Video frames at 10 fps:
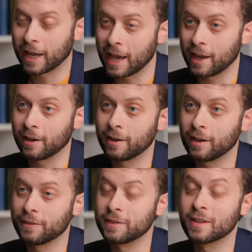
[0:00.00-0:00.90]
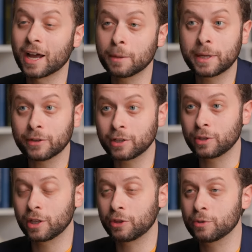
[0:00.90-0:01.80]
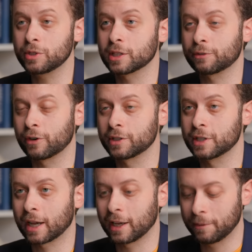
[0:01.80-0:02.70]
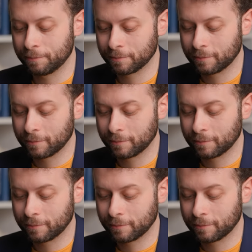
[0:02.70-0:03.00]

again, not appealing to the enthusiast for a second,